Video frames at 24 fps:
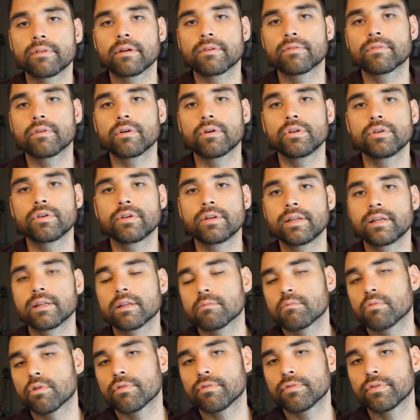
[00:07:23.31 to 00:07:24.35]
Therefore, you can eat a
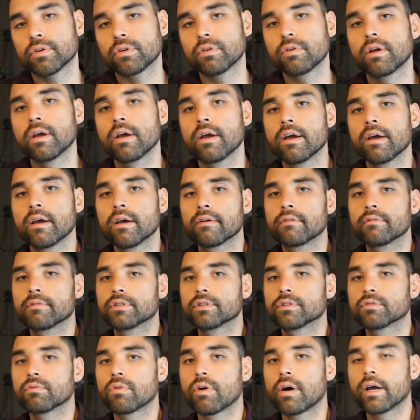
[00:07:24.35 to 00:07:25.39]
little more food,
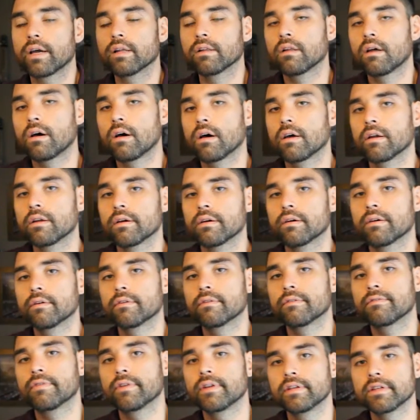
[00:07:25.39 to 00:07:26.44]
which is why a lot
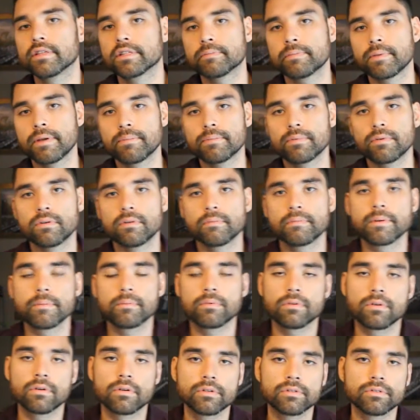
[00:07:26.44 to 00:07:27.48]
of fitness people and
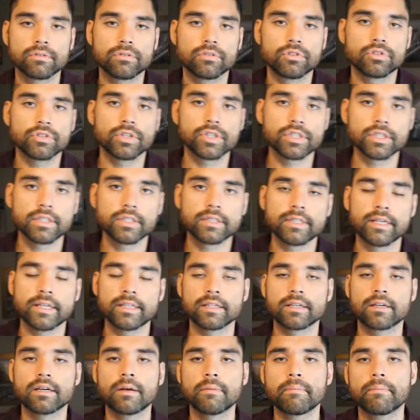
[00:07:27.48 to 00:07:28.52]
people who are doing nutrition
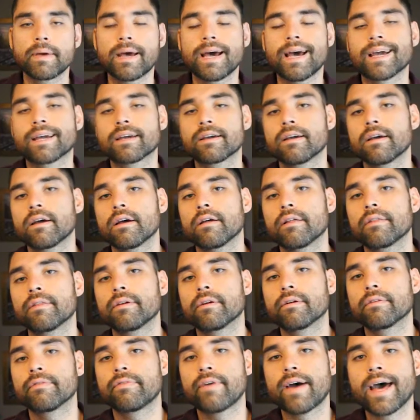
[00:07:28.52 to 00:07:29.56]
tend to cut back
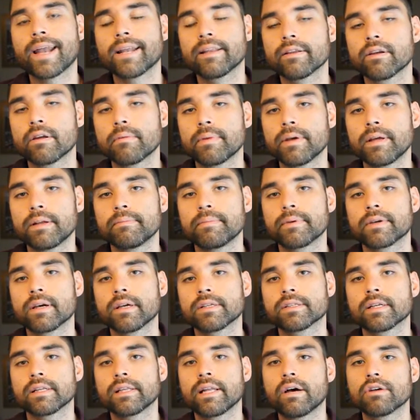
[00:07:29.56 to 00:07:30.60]
their fat a little bit
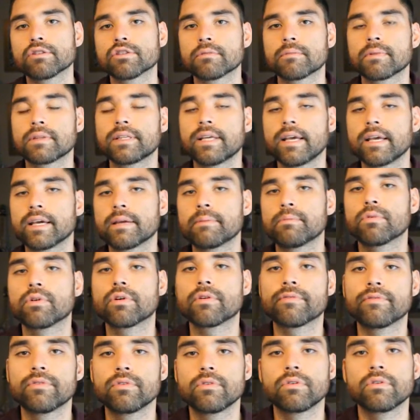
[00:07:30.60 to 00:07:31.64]
because it allows them to take in
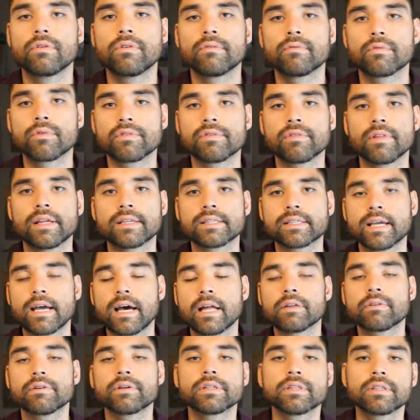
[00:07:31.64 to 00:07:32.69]
more food with less
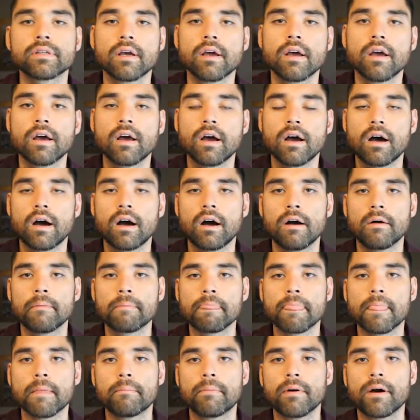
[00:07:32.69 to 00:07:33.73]
calories.
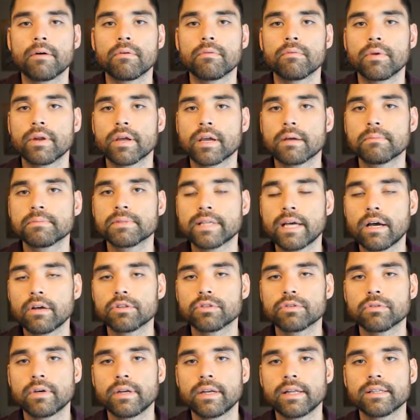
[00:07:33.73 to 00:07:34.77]
But when it comes down
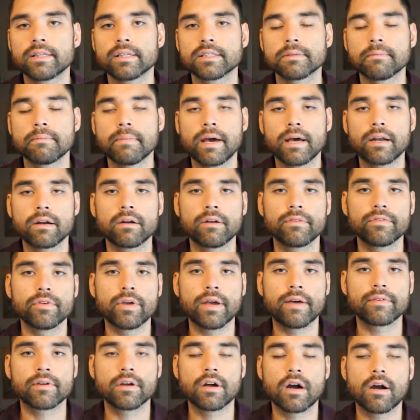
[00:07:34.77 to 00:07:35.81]
to it, it doesn't matter if
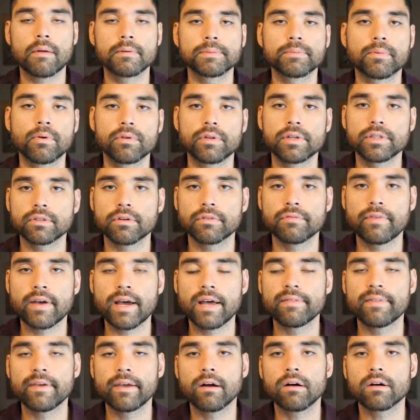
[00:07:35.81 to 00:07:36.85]
you have carbs, proteins, or
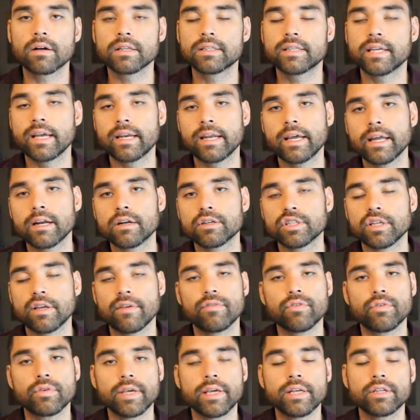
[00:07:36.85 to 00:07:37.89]
fat, they all contain energy.
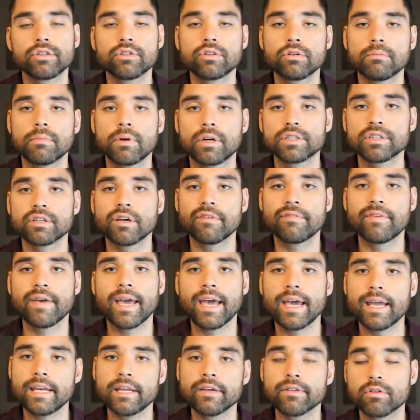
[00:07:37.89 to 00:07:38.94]
If you eat too much of
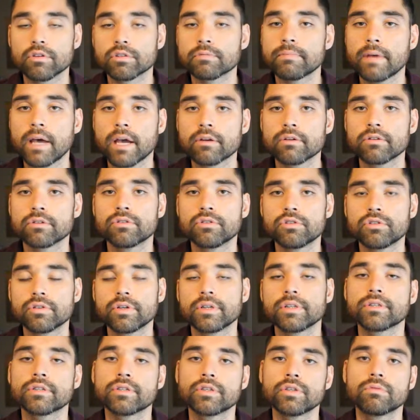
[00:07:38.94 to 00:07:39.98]
any of those
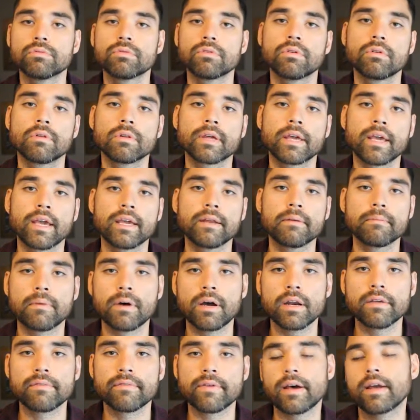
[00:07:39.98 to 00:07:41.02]
macronutrients, you will gain
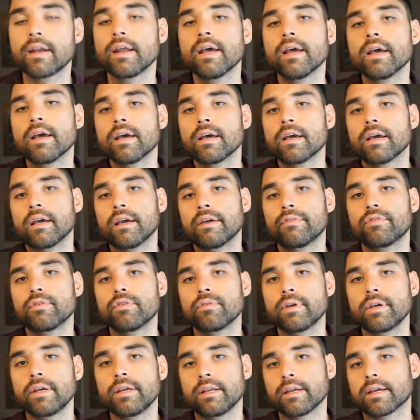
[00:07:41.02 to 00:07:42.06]
body fat. If
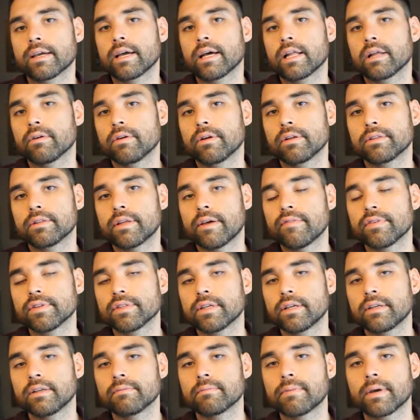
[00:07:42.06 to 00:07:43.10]
you eat a calorie
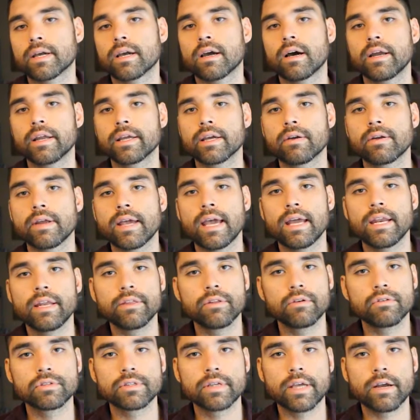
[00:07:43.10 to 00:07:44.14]
deficit by cutting out any
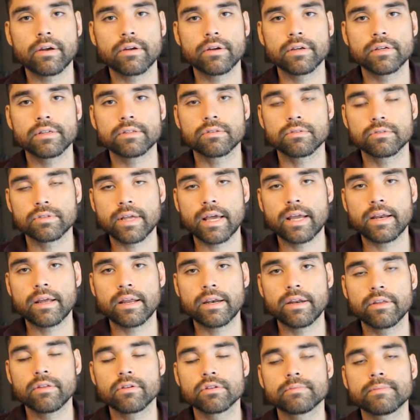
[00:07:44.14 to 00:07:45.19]
of those areas,
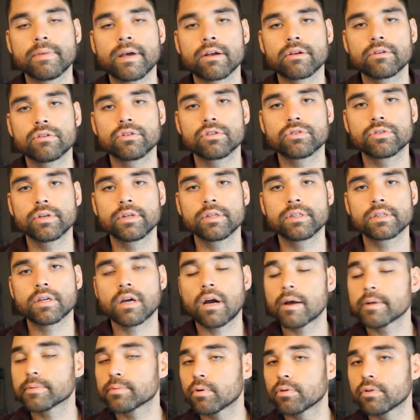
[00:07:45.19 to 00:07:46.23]
any of those macronutrients,
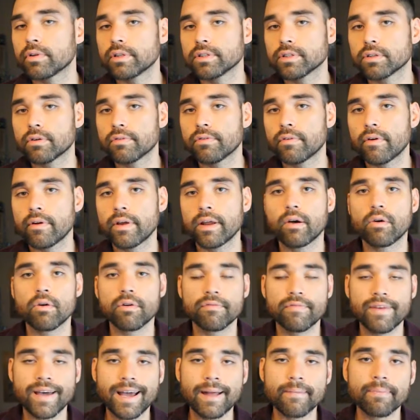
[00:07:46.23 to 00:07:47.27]
carbs, proteins, or
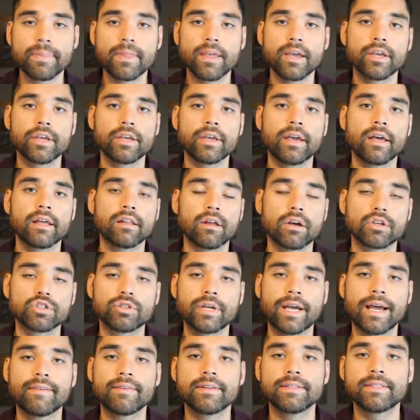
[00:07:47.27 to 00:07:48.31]
fat, as long as
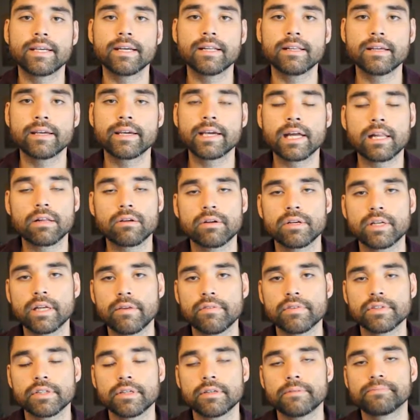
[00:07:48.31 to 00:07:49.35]
you have a daily calorie
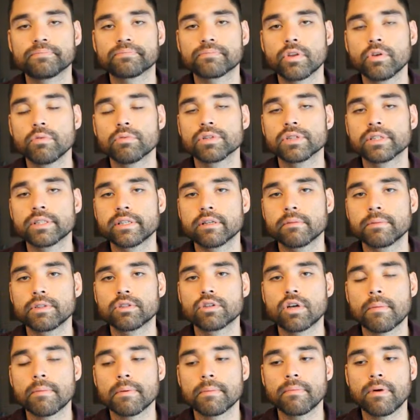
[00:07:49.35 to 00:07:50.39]
deficit, you will still be
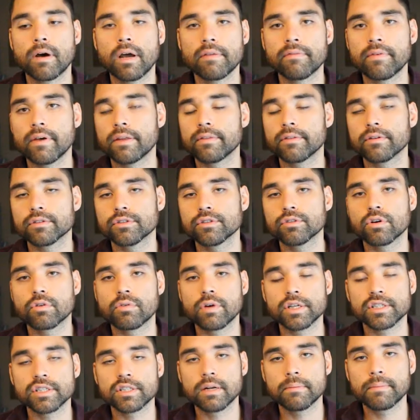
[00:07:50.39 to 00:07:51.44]
dropping body fat. There's no
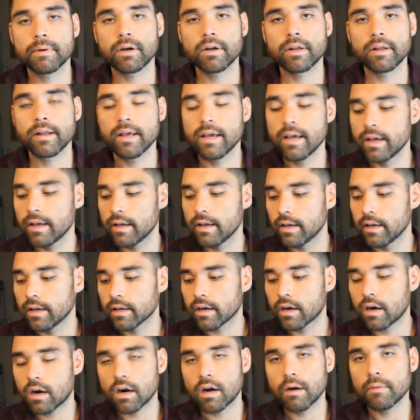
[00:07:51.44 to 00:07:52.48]
question about it.
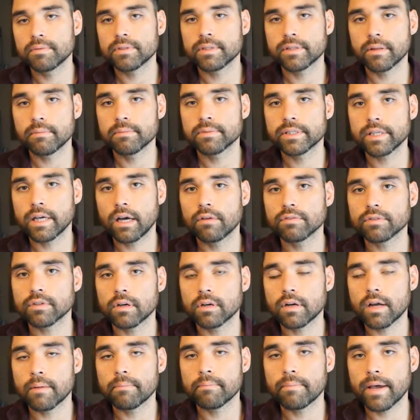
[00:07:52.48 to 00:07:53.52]
Carbs themselves
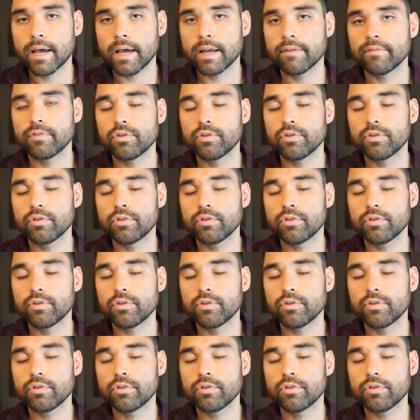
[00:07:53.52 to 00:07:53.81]
are not bad.